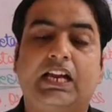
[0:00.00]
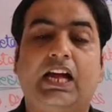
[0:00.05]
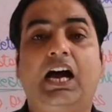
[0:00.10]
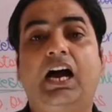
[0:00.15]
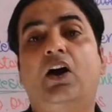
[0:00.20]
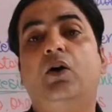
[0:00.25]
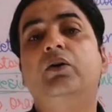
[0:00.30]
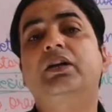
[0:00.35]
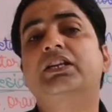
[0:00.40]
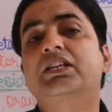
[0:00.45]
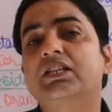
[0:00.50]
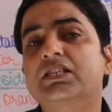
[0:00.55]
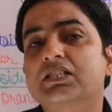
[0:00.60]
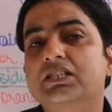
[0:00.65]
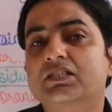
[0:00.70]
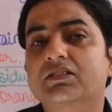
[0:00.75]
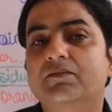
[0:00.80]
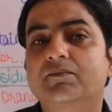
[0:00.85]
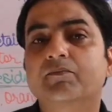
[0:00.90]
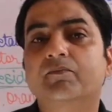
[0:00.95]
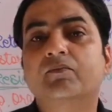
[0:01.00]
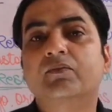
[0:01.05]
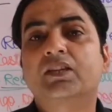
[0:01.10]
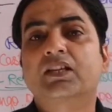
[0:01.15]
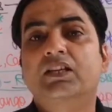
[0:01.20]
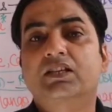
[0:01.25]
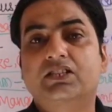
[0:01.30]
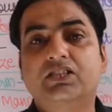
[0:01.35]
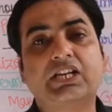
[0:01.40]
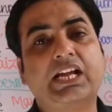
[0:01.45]
How it is
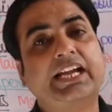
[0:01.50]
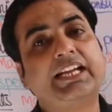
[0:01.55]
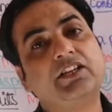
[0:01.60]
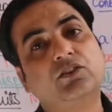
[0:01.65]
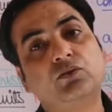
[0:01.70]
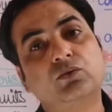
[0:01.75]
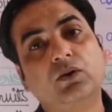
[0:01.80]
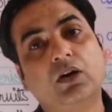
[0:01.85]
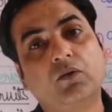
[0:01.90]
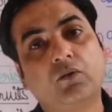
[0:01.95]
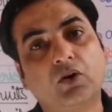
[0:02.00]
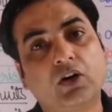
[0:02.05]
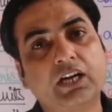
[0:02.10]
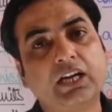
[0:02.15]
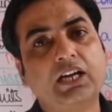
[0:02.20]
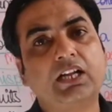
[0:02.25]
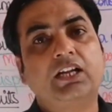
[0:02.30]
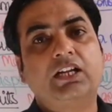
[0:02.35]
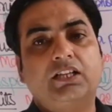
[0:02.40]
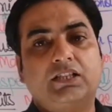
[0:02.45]
trying to avoid?